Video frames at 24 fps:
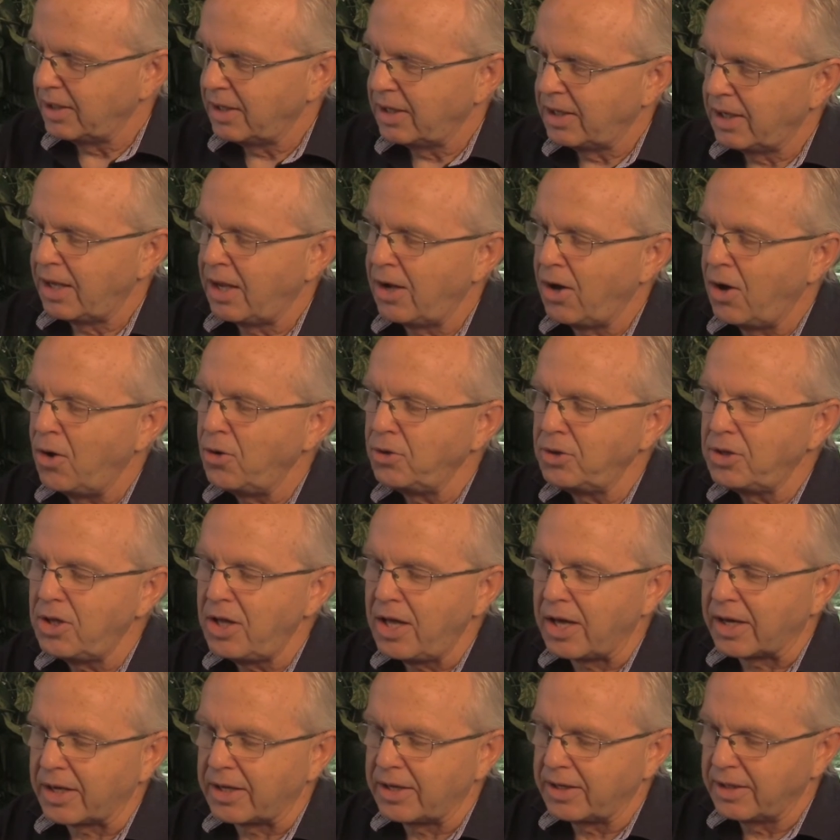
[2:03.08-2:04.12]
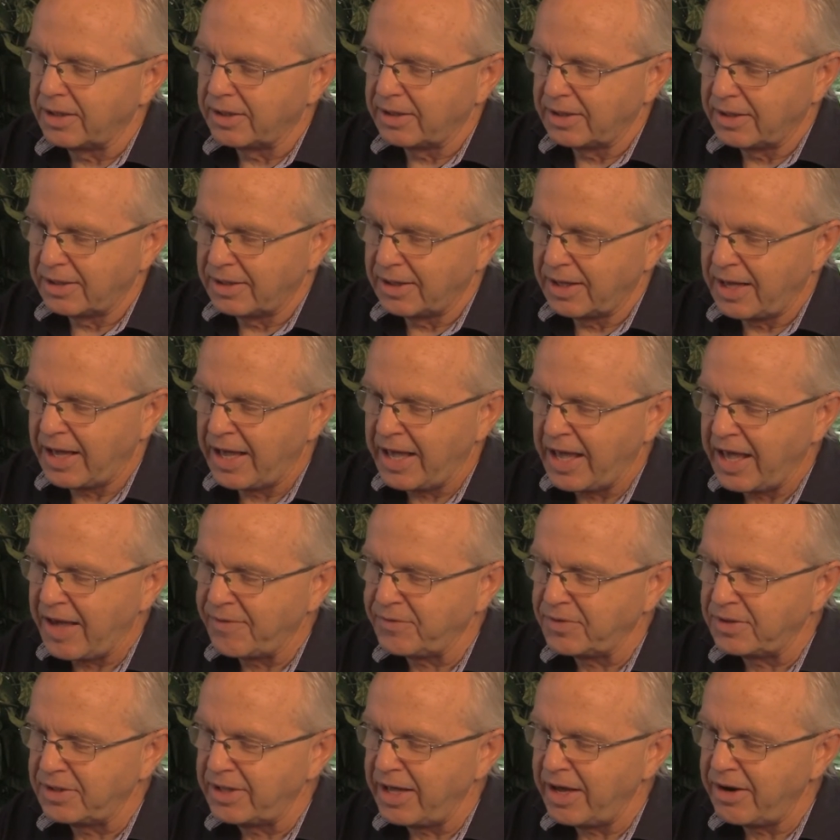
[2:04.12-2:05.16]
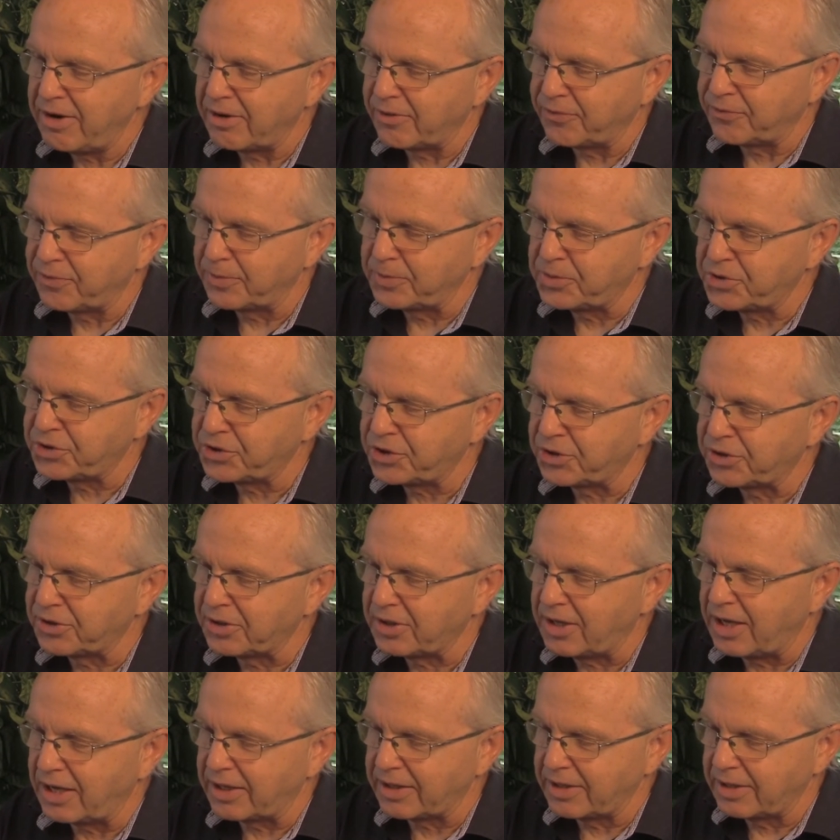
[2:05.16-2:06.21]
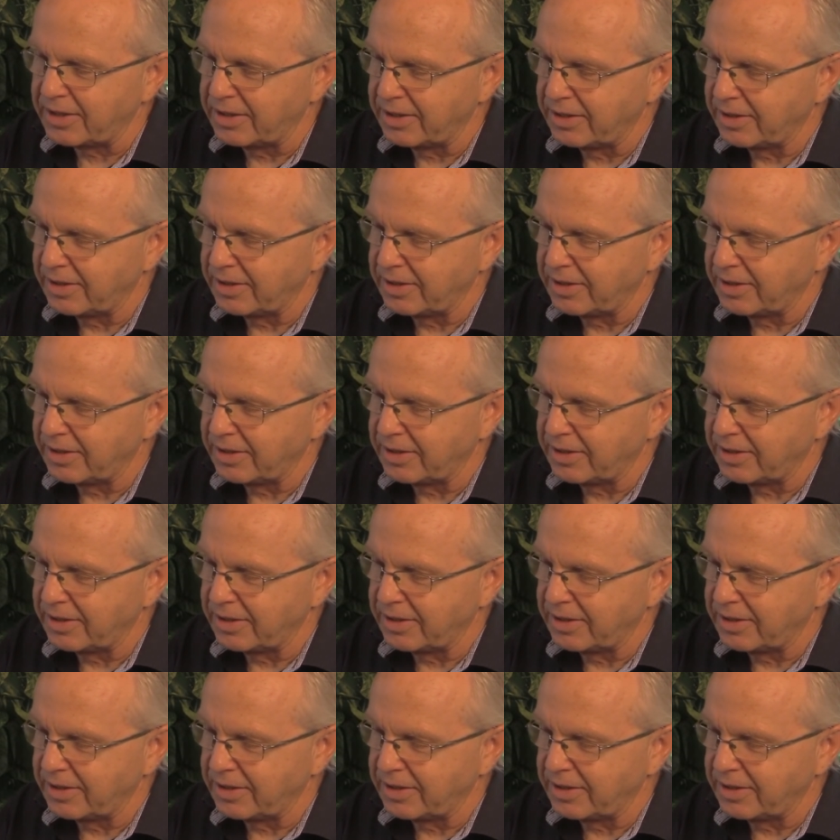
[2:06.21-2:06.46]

Look, I have a letter from Sherlock.